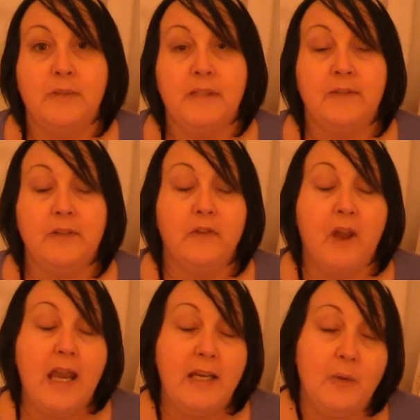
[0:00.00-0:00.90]
and if you've got
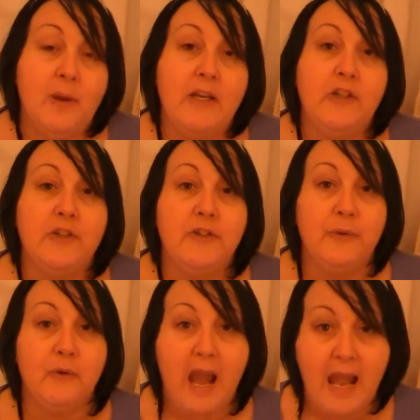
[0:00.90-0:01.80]
any questions
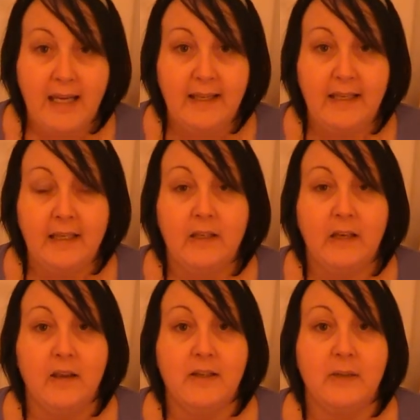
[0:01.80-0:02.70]
or anything you'd
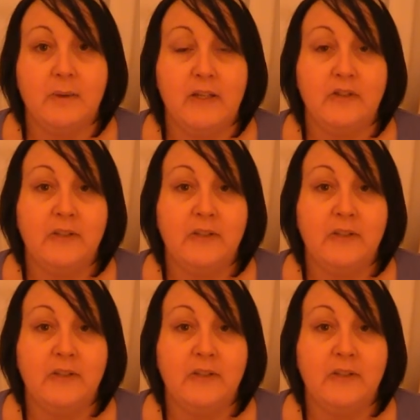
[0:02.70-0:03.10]
like to ask,